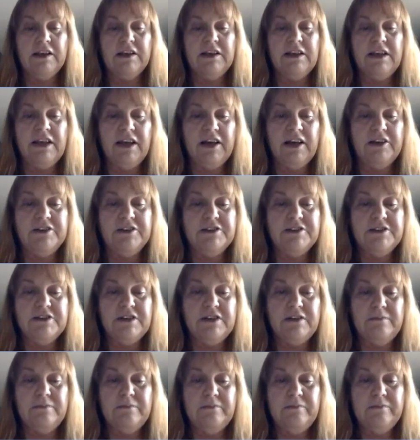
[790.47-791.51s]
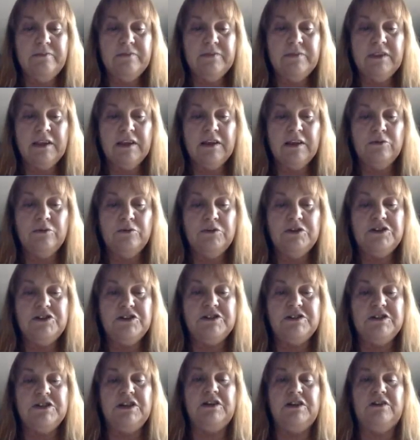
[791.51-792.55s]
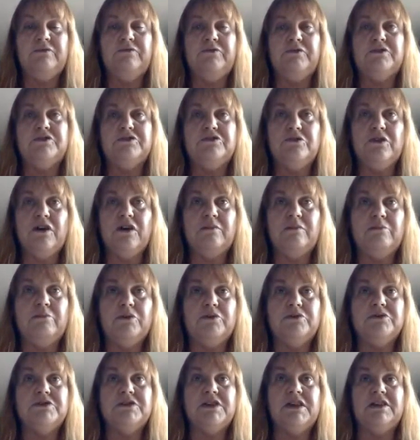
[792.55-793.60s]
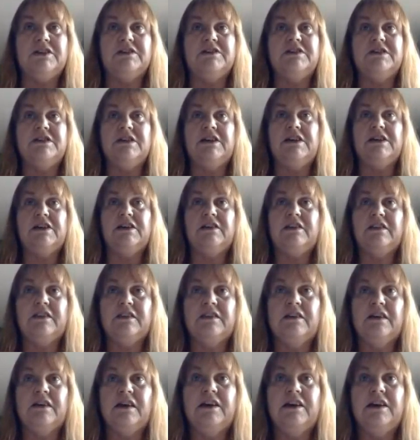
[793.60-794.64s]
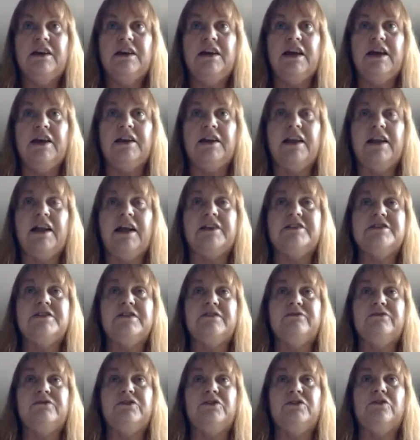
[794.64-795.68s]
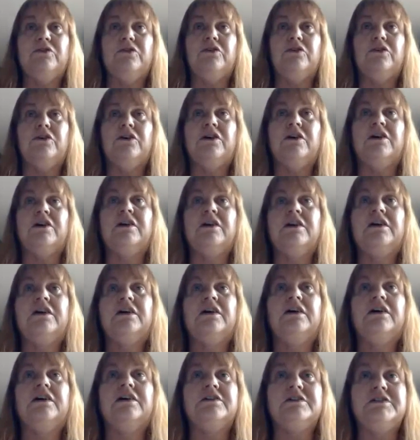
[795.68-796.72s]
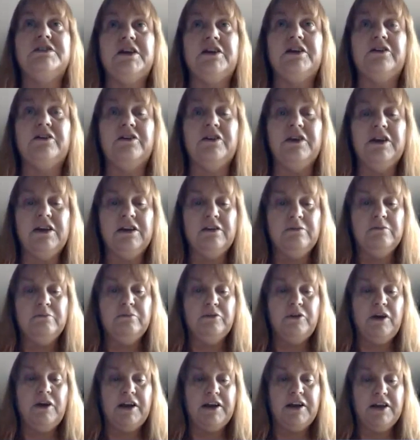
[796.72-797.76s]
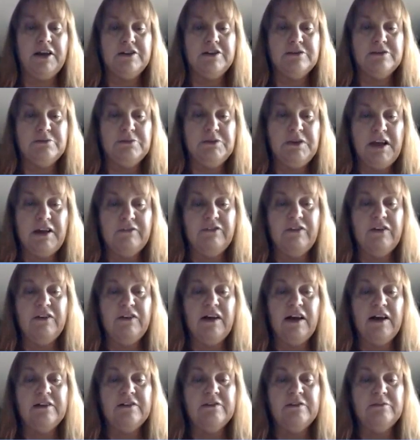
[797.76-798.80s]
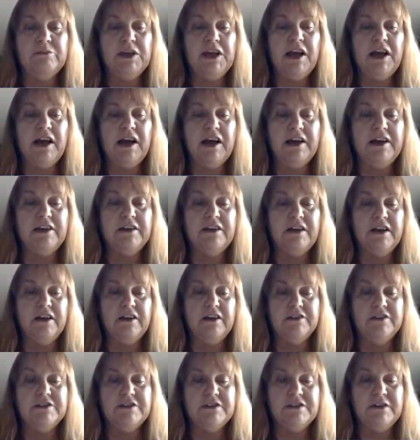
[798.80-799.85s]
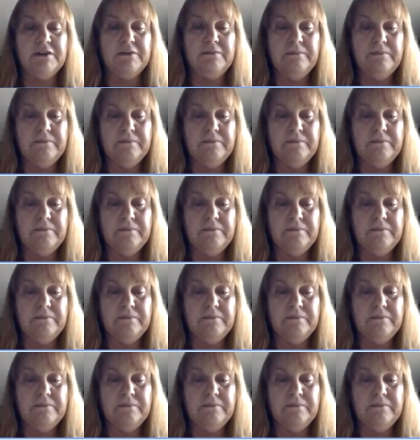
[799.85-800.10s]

Calcium, which is needed for strong bones and teeth. Again, lots of your dairy products would have be high in calcium.